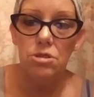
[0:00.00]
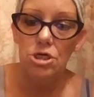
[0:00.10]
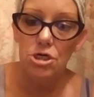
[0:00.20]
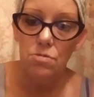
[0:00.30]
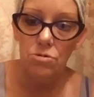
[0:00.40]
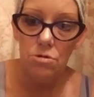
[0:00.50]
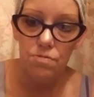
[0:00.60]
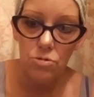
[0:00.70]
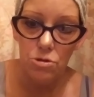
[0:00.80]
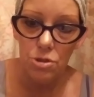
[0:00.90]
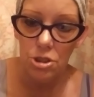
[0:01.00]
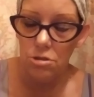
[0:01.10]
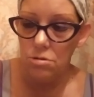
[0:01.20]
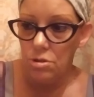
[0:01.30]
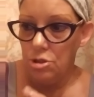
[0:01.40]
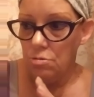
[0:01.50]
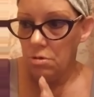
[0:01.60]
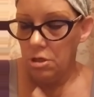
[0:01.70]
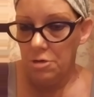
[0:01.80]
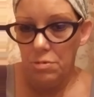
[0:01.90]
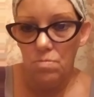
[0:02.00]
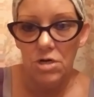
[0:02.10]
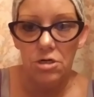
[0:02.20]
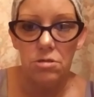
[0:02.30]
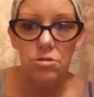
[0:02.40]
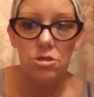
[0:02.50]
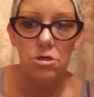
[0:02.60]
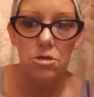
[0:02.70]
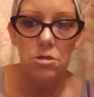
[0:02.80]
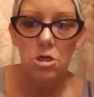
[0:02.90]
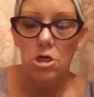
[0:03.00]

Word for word: table and the four chairs. You were left a monitor.